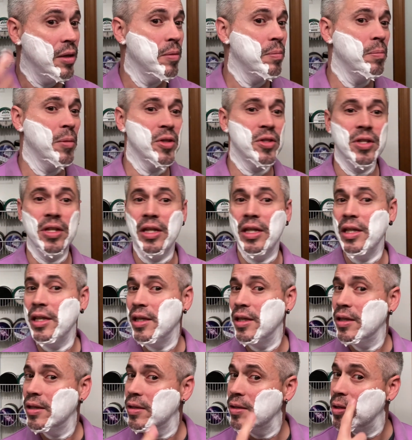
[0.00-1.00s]

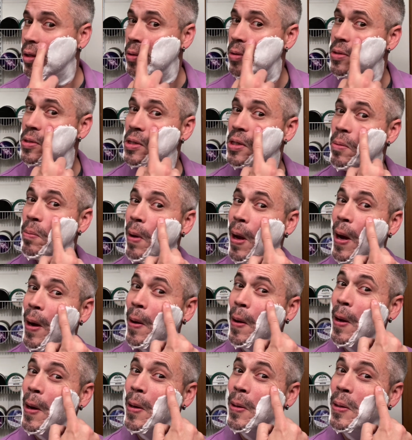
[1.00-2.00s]
musky notes in the
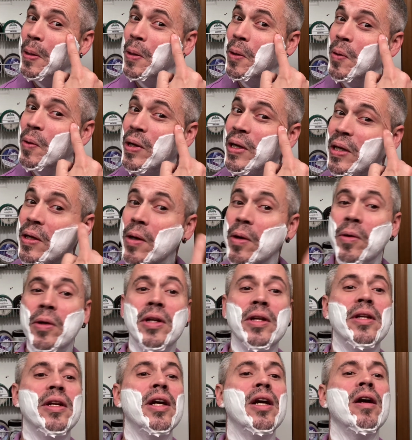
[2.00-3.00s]
background and a green note
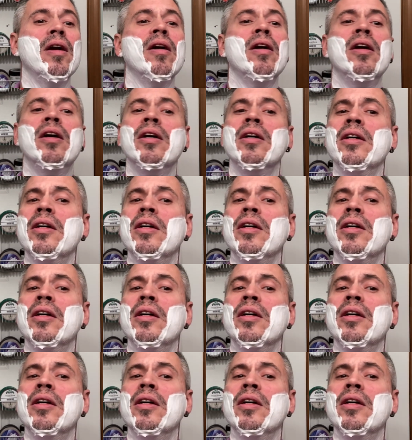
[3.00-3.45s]
in there